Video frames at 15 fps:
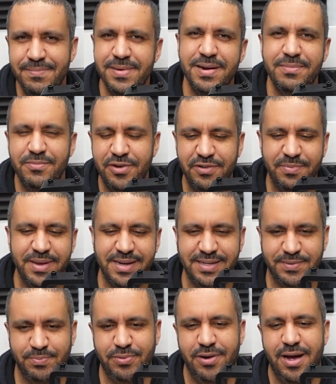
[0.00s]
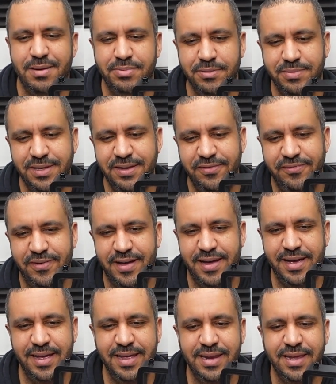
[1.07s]
bit of movement is probably
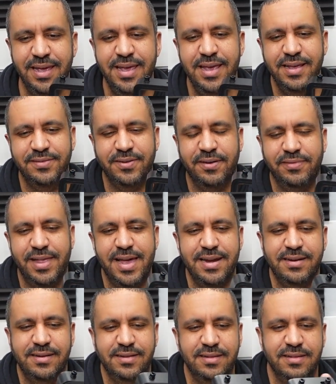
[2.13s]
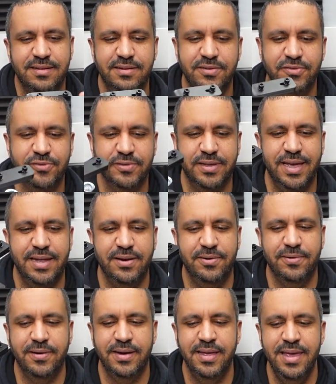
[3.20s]
fine, so I've landed it in the neutral
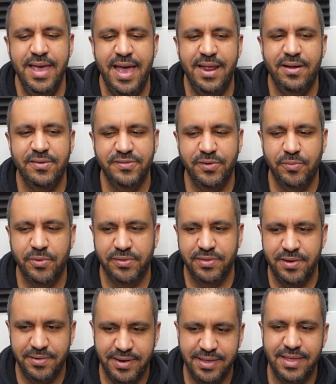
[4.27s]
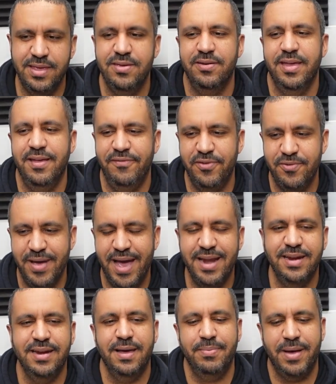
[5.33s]
category. And also worth noting that if you had
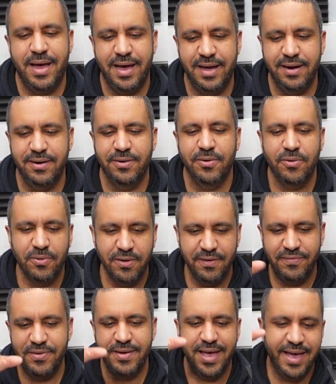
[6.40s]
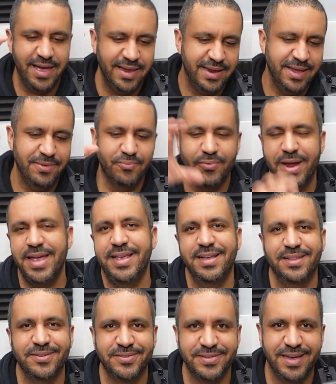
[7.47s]
it up higher, or if you had a
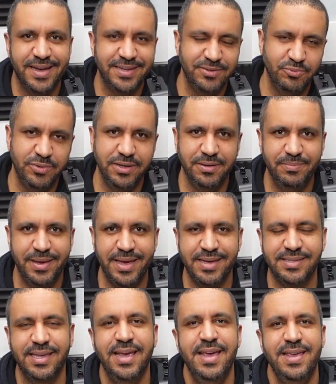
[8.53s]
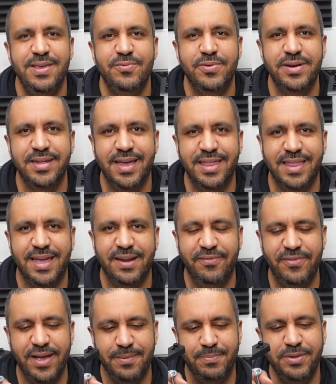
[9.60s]
regular sized wheelbase, you wouldn't get that
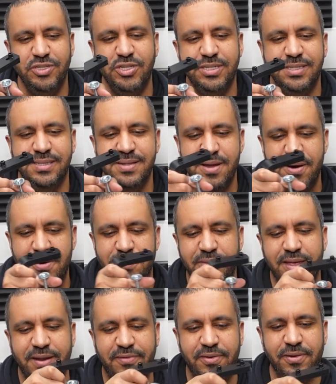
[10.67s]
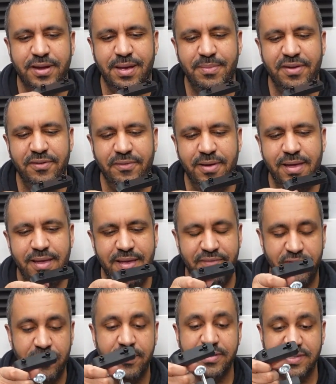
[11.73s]
effect. But just know that if
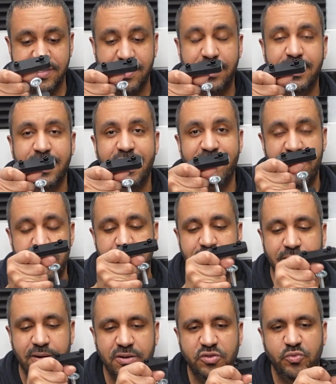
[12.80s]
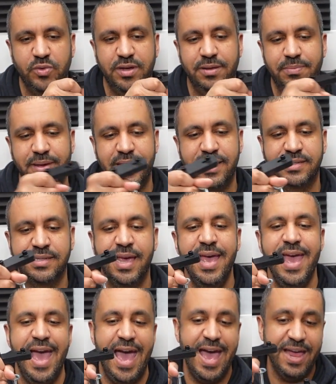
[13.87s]
you're installing a very large wheelbase
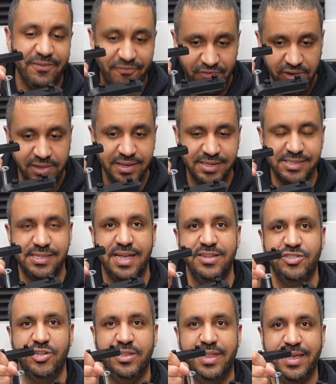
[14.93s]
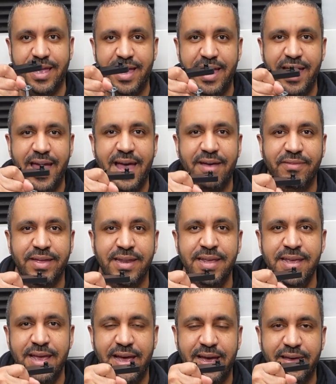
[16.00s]
at full extension like I have it,
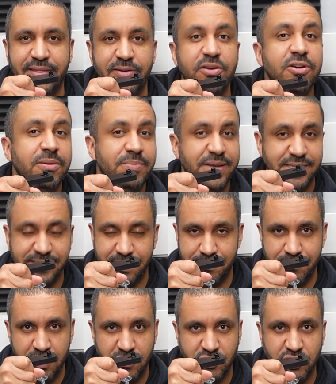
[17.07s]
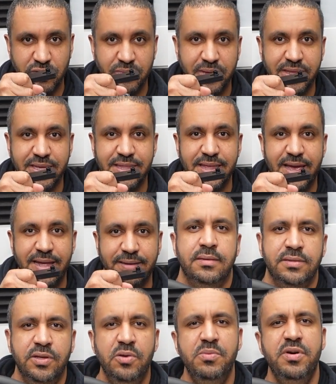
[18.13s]
there could be some motion within that.
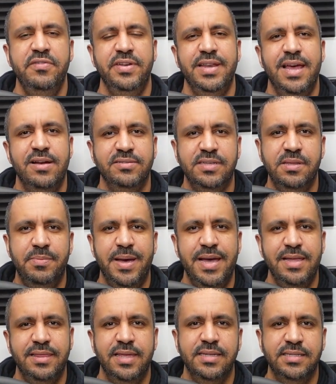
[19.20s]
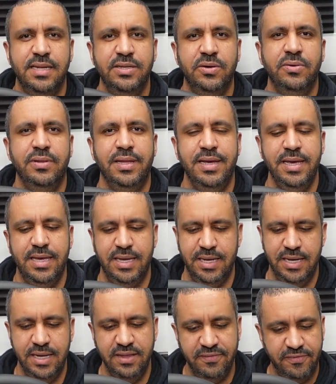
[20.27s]
So moving now to the bad things I don't like,
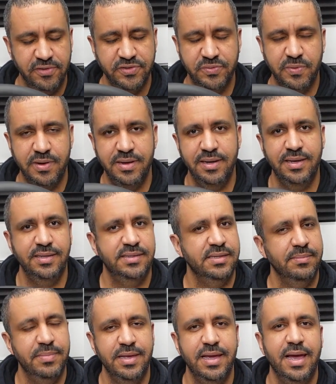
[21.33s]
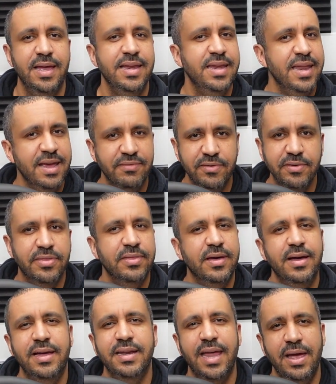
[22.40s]
and the first one is something I never
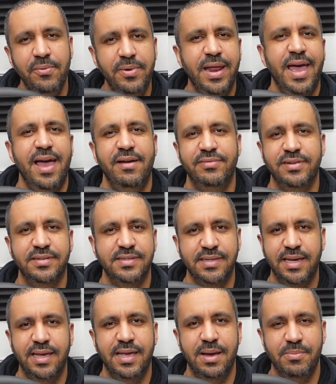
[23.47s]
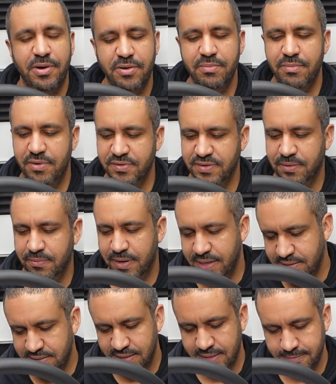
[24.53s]
thought I would have to say about Moza
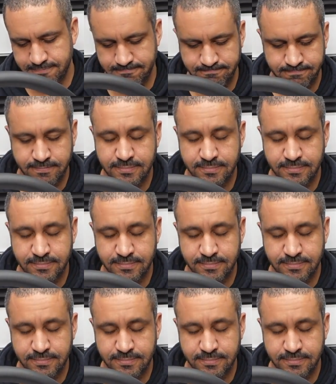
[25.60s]
Racing.